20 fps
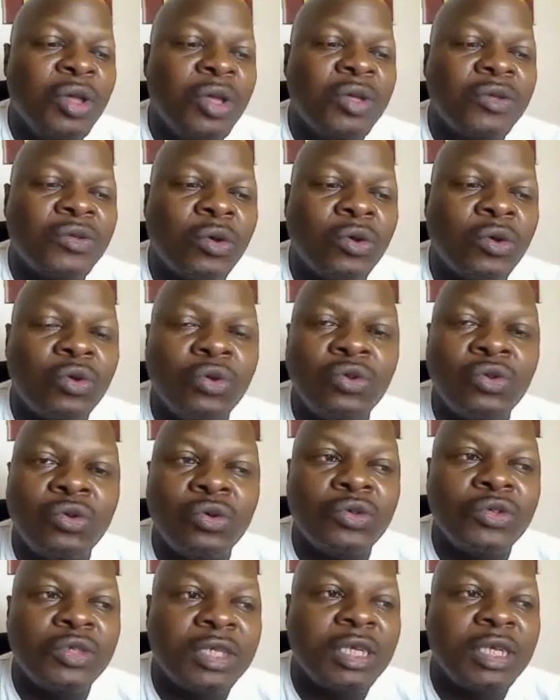So you
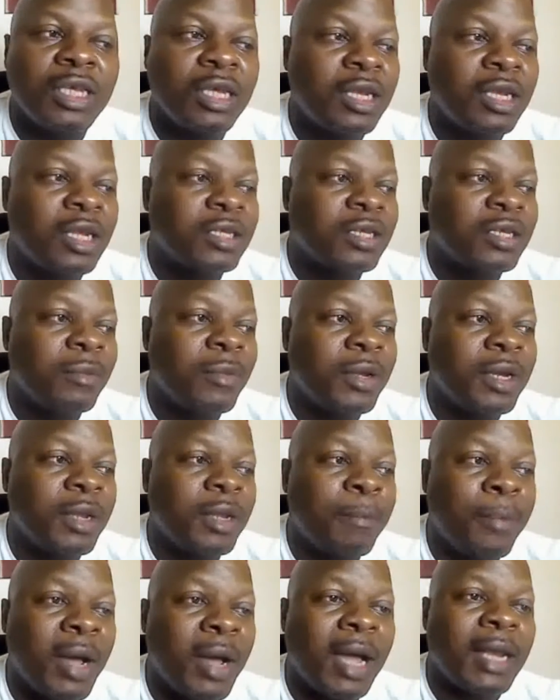do see a lot of money
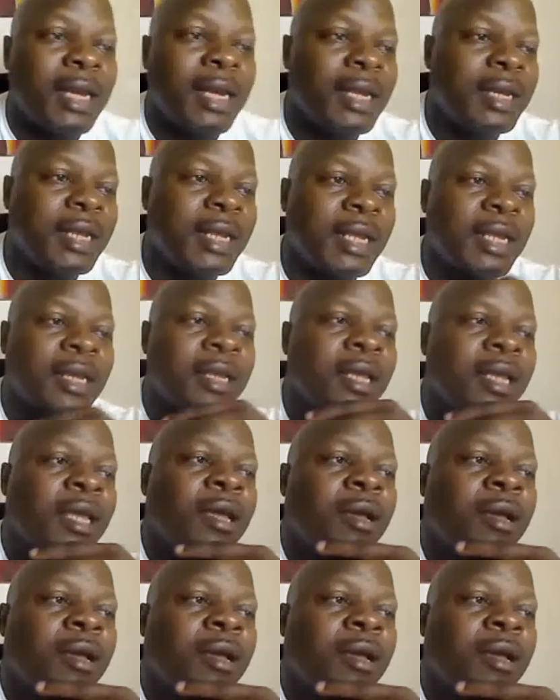piling in.